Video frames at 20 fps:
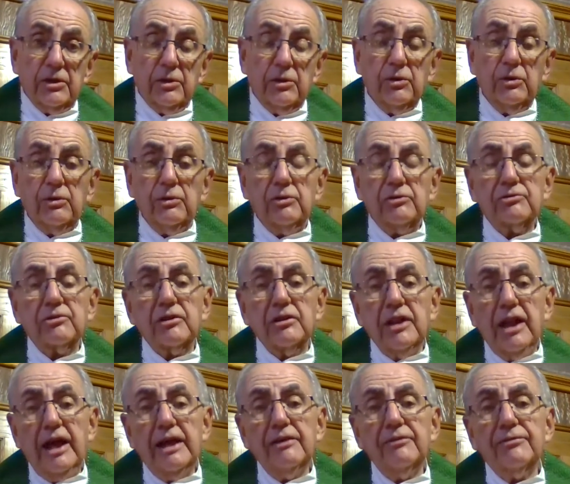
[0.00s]
whose
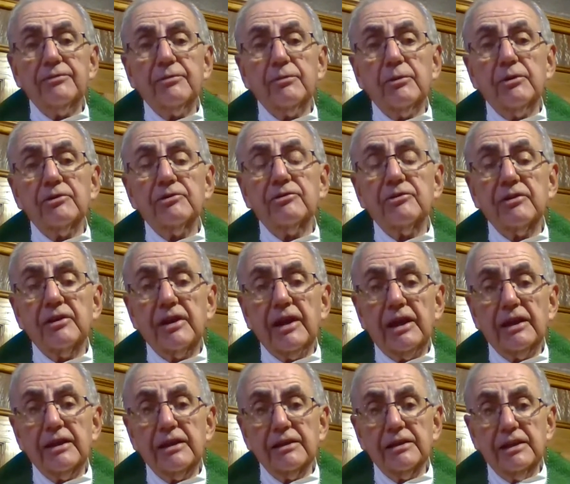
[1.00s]
life was
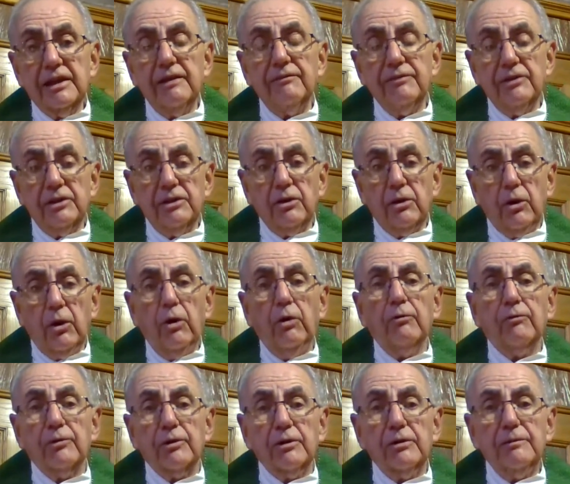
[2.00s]
given
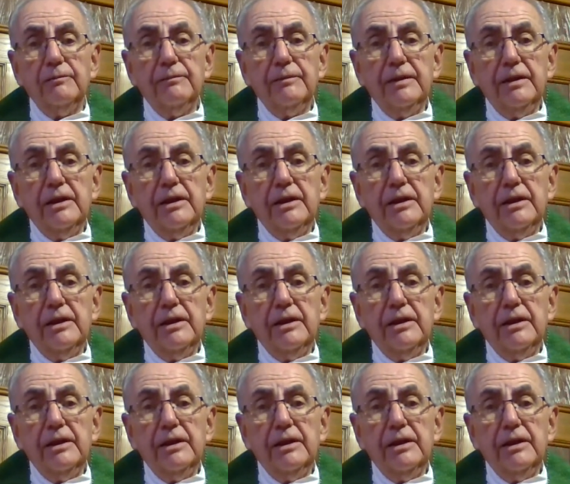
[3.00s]
over